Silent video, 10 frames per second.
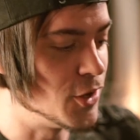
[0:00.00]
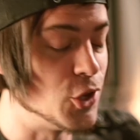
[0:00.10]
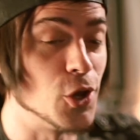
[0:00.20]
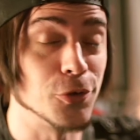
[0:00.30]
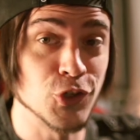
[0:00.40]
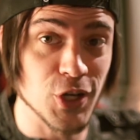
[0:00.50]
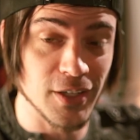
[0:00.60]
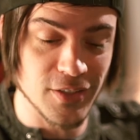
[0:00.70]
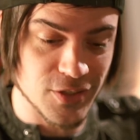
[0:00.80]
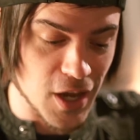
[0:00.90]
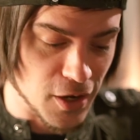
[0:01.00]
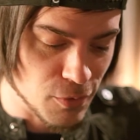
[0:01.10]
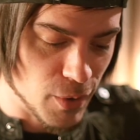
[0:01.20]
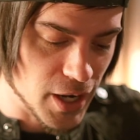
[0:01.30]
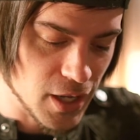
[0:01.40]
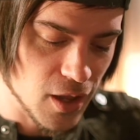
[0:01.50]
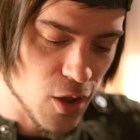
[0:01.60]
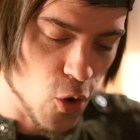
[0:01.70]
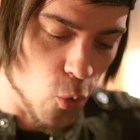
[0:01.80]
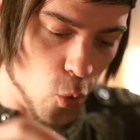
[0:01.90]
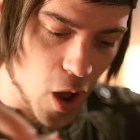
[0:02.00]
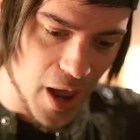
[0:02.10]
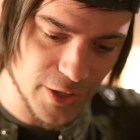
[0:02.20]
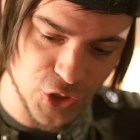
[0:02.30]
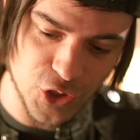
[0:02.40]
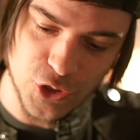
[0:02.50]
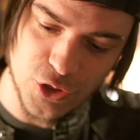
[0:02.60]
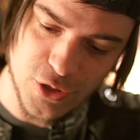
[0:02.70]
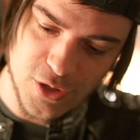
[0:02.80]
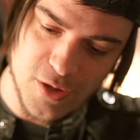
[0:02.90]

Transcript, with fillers: yo, check this out. You ready? Watch.